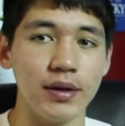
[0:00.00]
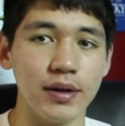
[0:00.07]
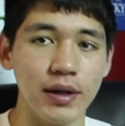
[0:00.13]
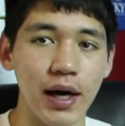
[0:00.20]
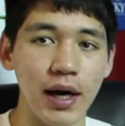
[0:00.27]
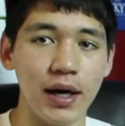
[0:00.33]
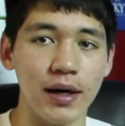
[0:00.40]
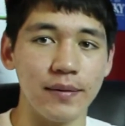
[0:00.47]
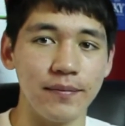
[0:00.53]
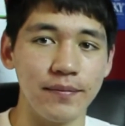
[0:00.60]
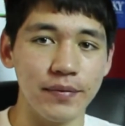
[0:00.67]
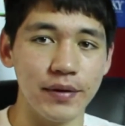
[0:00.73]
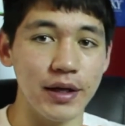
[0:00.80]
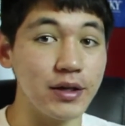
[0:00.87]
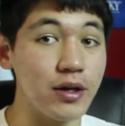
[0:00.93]
yeah
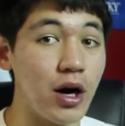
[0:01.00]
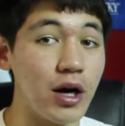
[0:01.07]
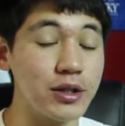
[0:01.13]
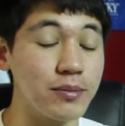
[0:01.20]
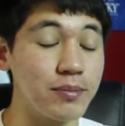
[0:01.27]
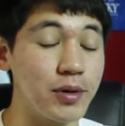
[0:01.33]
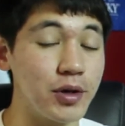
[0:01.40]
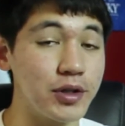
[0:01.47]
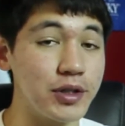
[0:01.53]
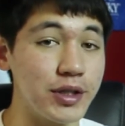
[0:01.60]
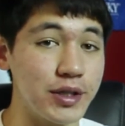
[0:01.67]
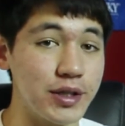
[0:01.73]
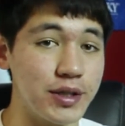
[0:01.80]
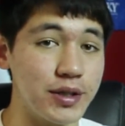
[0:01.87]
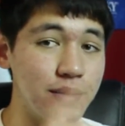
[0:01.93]
it's an awesome
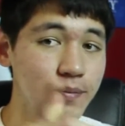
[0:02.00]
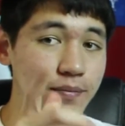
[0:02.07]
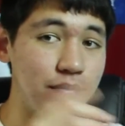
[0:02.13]
purchase.